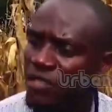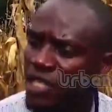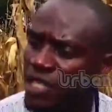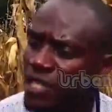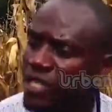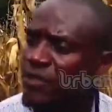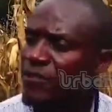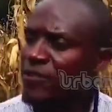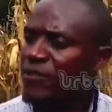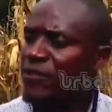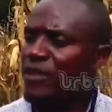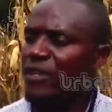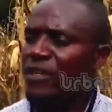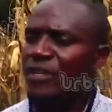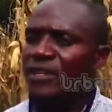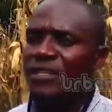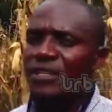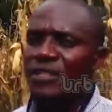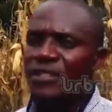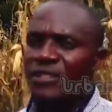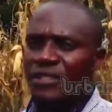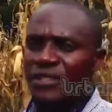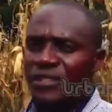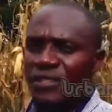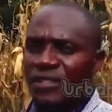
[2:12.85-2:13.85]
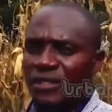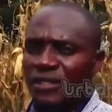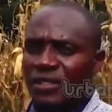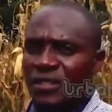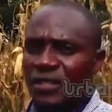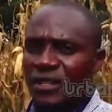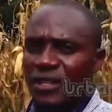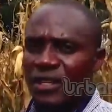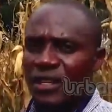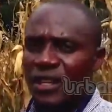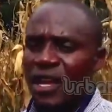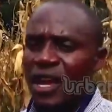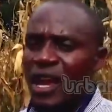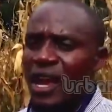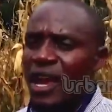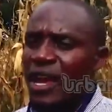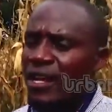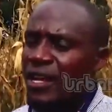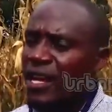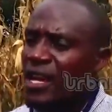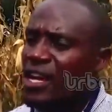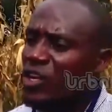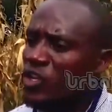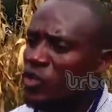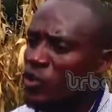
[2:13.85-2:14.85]
these fields,
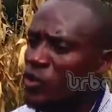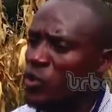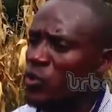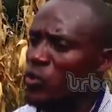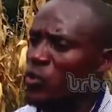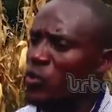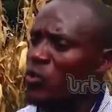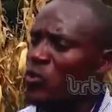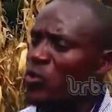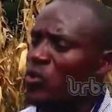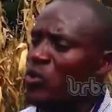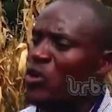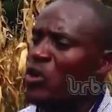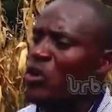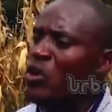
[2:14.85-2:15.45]
and then two,